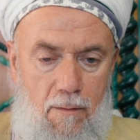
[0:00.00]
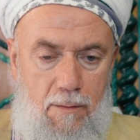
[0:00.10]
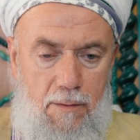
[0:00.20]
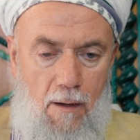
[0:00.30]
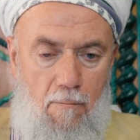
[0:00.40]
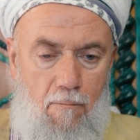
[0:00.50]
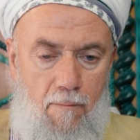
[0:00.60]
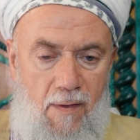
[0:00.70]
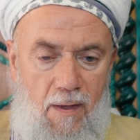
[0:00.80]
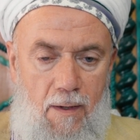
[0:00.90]

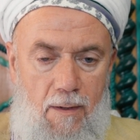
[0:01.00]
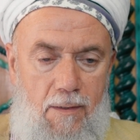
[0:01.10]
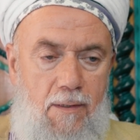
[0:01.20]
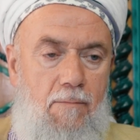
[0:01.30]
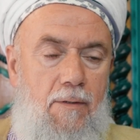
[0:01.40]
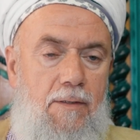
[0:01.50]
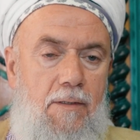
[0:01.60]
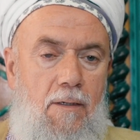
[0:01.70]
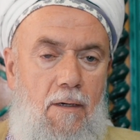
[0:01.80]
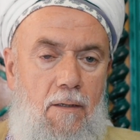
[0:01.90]
some little bit
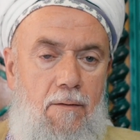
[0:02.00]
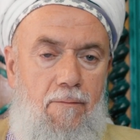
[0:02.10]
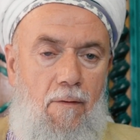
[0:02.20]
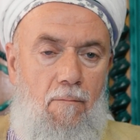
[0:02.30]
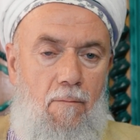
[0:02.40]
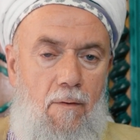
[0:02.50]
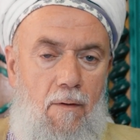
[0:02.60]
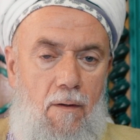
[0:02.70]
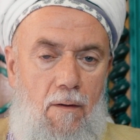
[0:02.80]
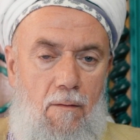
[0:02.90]
secret from
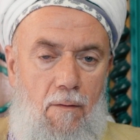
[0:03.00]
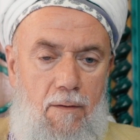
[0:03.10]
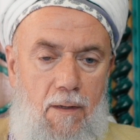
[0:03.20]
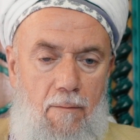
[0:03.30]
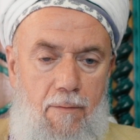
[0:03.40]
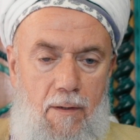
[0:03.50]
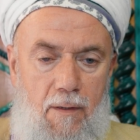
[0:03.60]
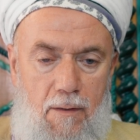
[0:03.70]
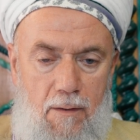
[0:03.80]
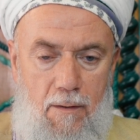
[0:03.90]
what happened
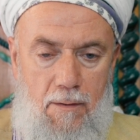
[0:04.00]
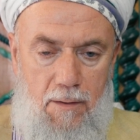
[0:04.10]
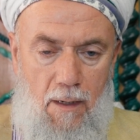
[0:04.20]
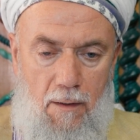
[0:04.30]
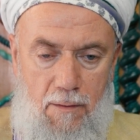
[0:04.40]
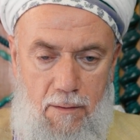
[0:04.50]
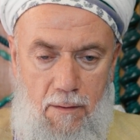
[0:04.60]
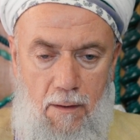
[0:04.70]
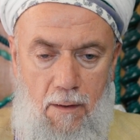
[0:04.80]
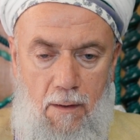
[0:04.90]
in this earth
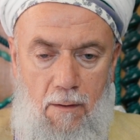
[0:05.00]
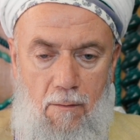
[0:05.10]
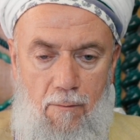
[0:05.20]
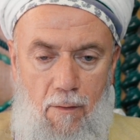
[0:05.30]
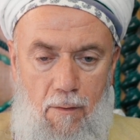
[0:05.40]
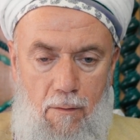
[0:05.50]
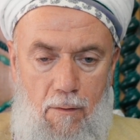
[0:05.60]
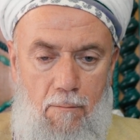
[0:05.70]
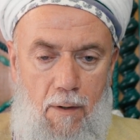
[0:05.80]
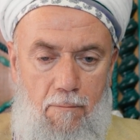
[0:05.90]
for
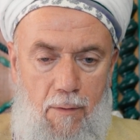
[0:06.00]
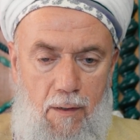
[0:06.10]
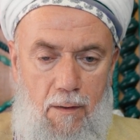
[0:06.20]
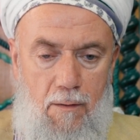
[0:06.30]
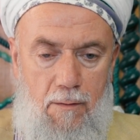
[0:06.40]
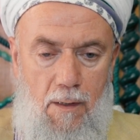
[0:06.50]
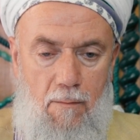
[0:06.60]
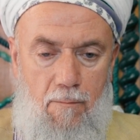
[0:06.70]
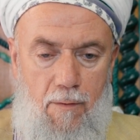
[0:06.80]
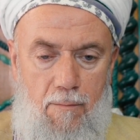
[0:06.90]
human beings.
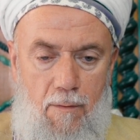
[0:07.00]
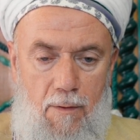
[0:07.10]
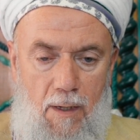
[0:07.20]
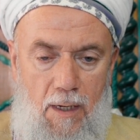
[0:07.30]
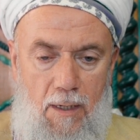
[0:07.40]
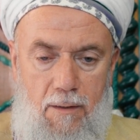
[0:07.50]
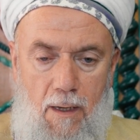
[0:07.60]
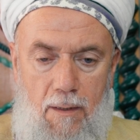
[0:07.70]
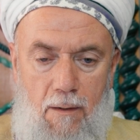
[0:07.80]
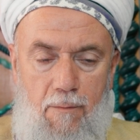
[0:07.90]
Some people, they hate
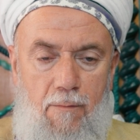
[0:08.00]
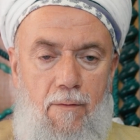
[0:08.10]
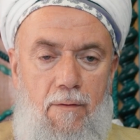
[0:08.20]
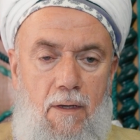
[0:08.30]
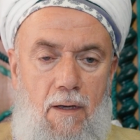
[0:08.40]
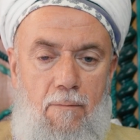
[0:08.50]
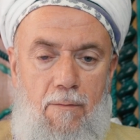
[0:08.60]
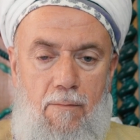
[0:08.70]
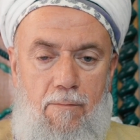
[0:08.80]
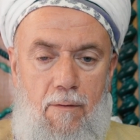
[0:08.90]
other people, they have
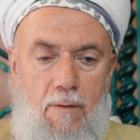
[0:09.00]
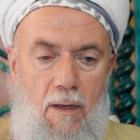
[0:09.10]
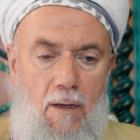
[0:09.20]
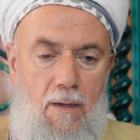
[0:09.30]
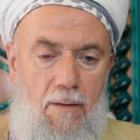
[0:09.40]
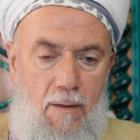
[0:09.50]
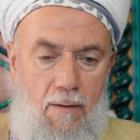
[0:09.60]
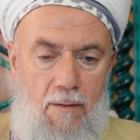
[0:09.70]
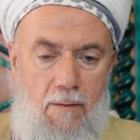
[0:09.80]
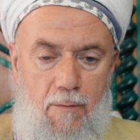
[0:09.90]
people, hate
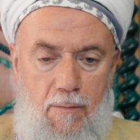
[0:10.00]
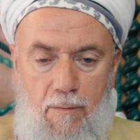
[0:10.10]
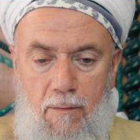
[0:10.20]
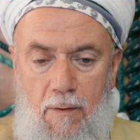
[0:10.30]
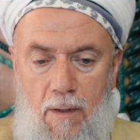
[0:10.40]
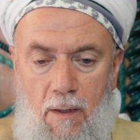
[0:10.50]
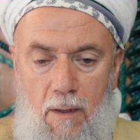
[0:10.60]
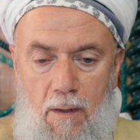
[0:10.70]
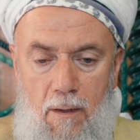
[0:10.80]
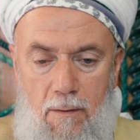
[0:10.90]
other people.
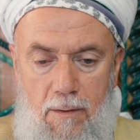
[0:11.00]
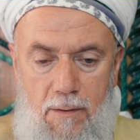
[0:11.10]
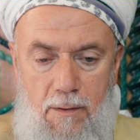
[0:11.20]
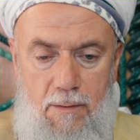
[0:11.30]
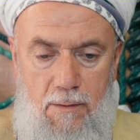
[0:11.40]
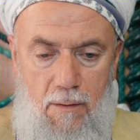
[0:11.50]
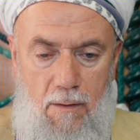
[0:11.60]
This is